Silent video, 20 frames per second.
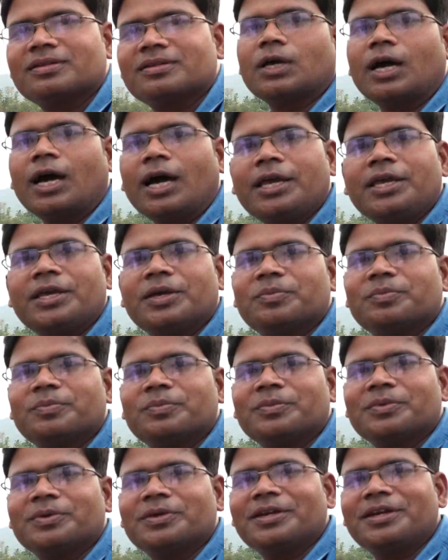I am
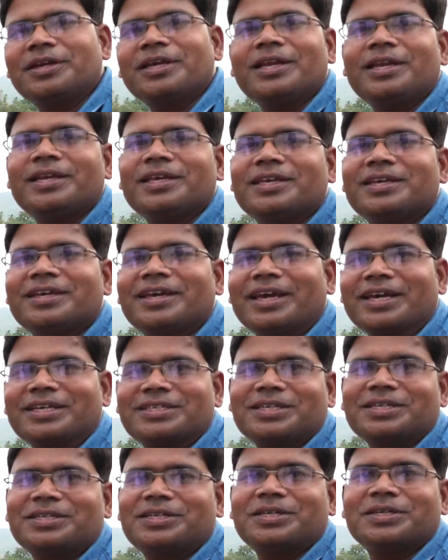really
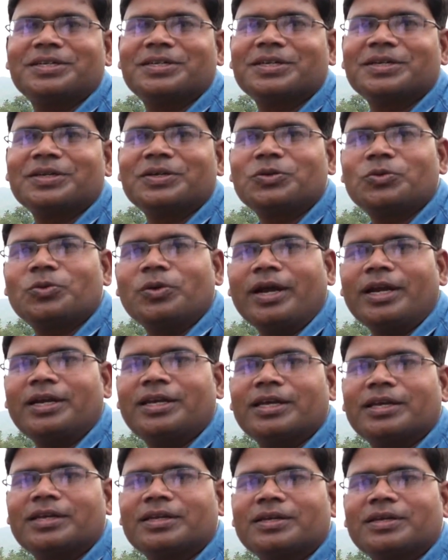excited to
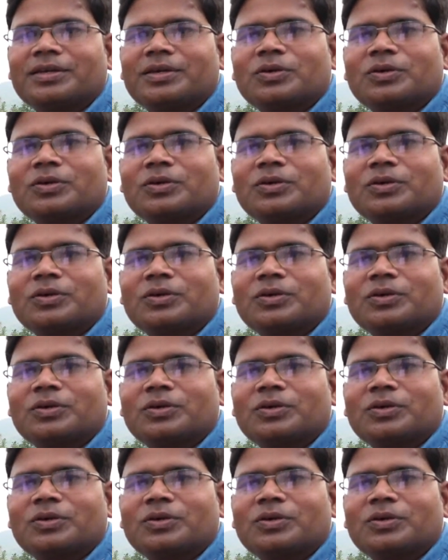attend